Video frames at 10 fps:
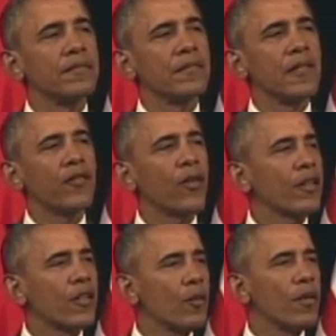And for the
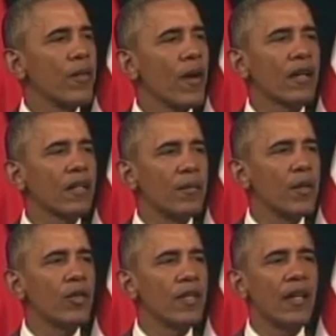Cuban-American
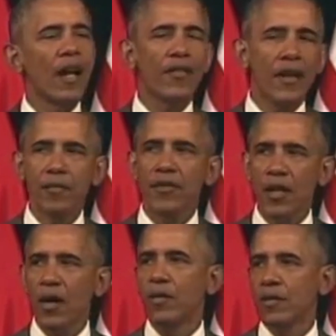community that I've come to
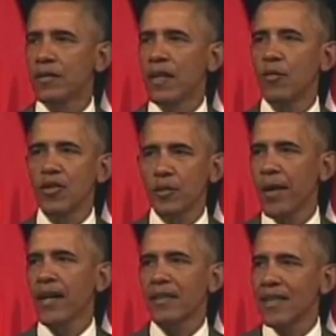know and
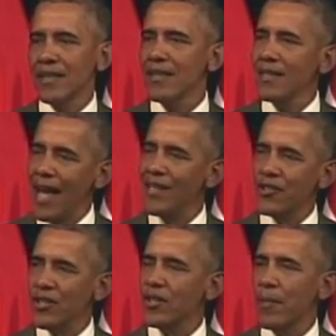respect, this is not
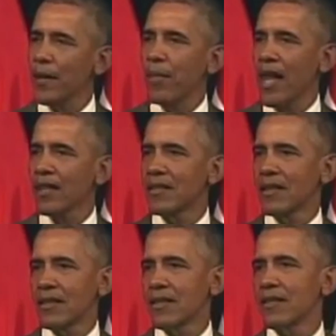just about
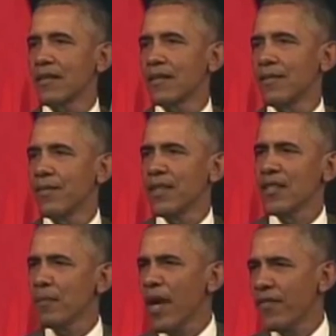politics. This
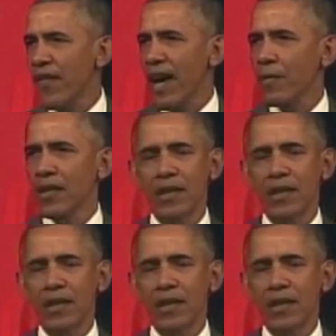is about family.